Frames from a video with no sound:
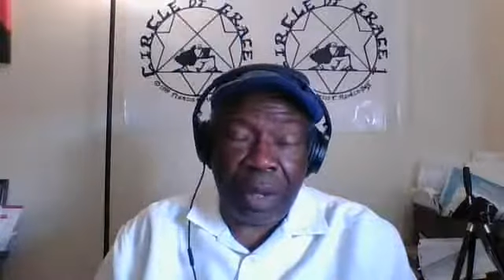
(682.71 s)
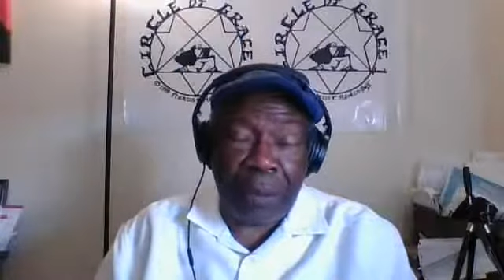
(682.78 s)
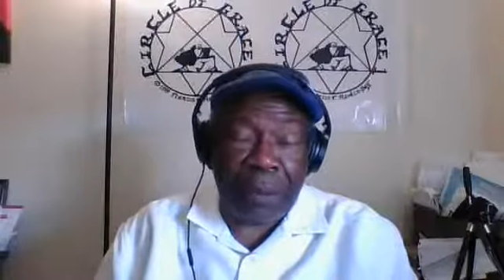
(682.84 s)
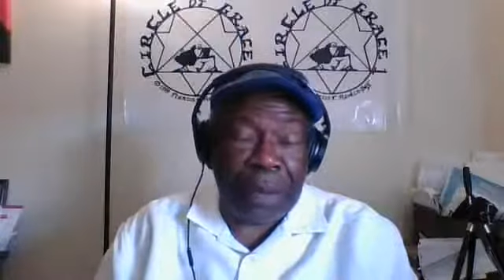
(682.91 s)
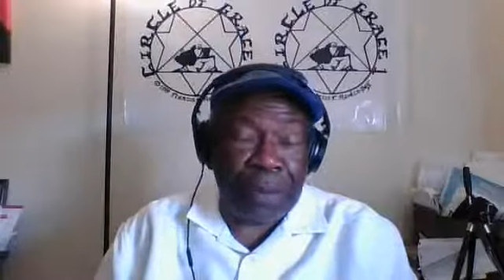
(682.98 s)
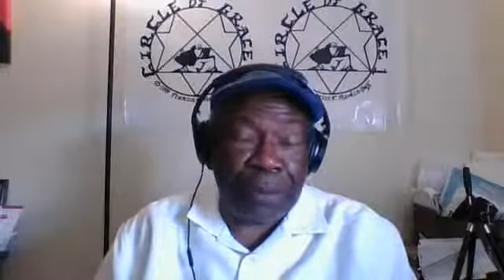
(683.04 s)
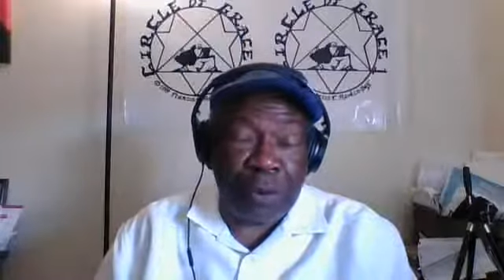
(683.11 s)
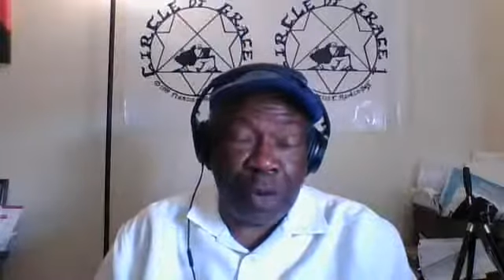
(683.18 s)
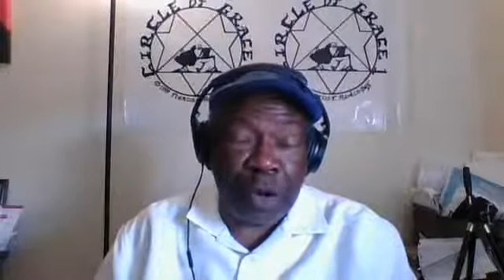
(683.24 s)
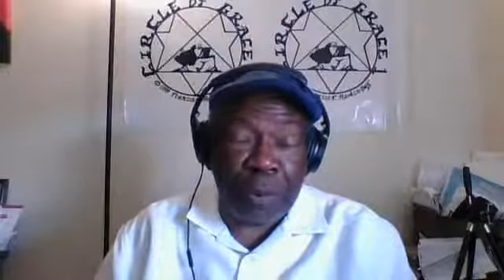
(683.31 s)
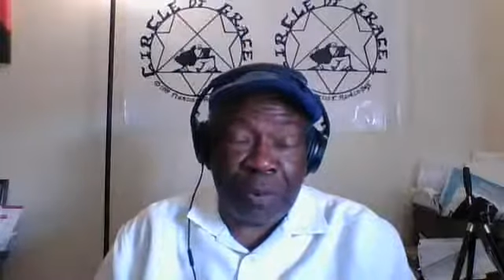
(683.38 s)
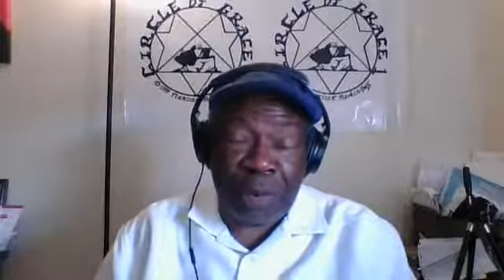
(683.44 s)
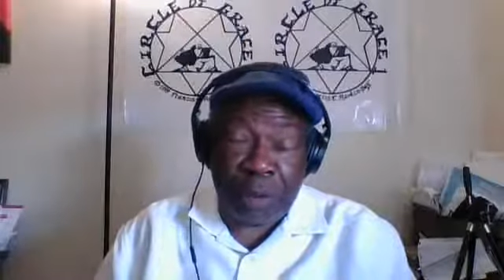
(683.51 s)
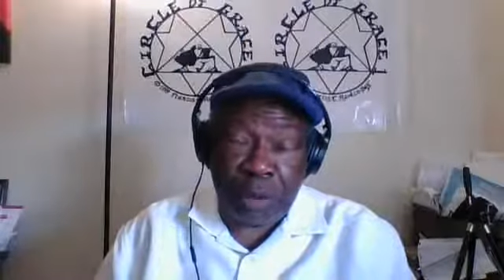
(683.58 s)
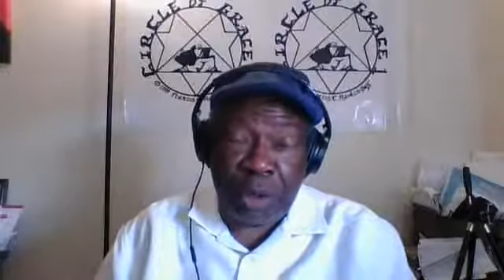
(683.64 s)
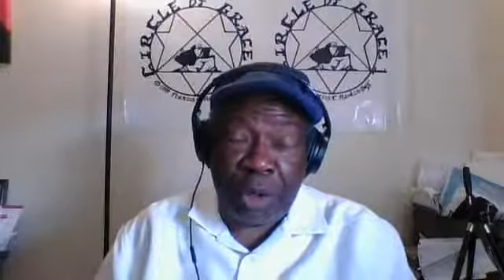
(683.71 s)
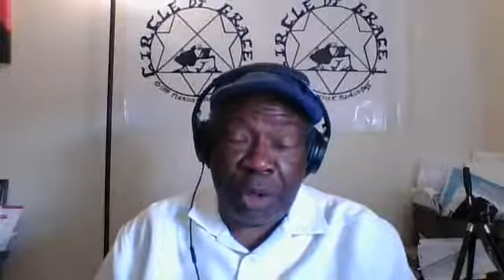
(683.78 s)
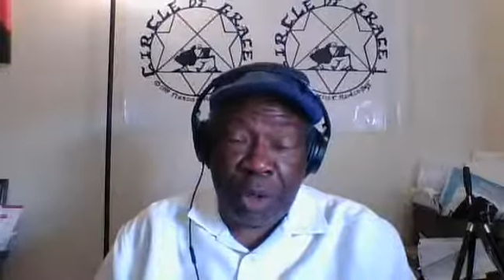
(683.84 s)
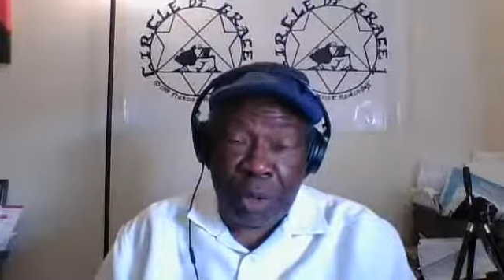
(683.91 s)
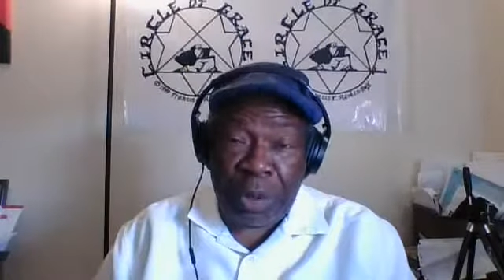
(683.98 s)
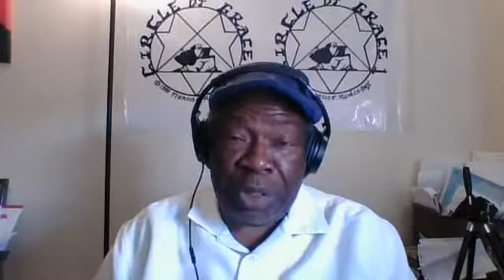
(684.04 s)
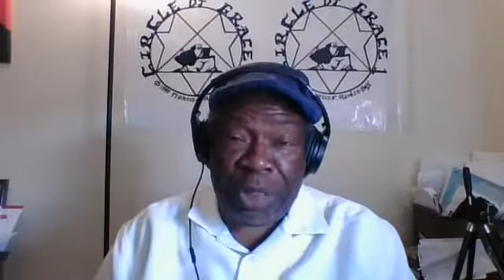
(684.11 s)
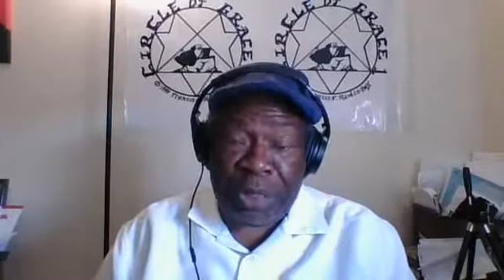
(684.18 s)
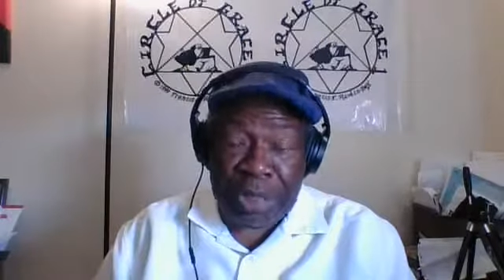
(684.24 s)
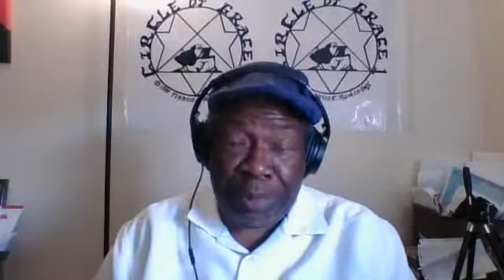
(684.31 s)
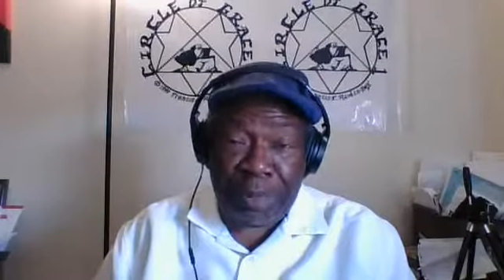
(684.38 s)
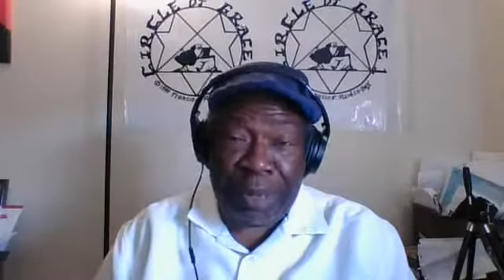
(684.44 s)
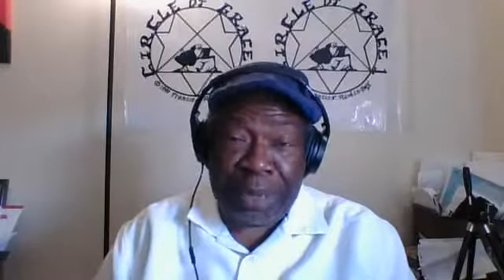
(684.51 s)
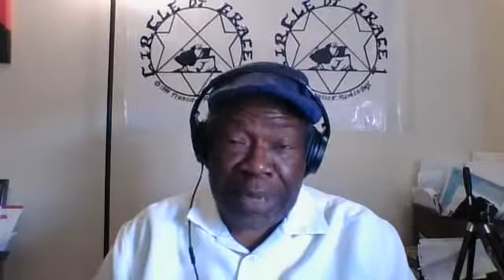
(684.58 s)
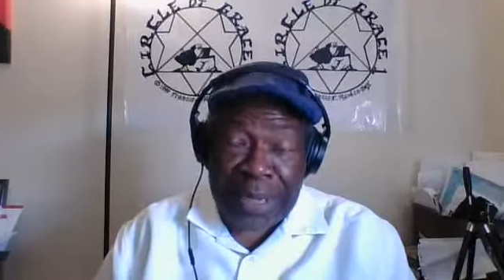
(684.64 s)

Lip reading: a pep talk before you go to sleep at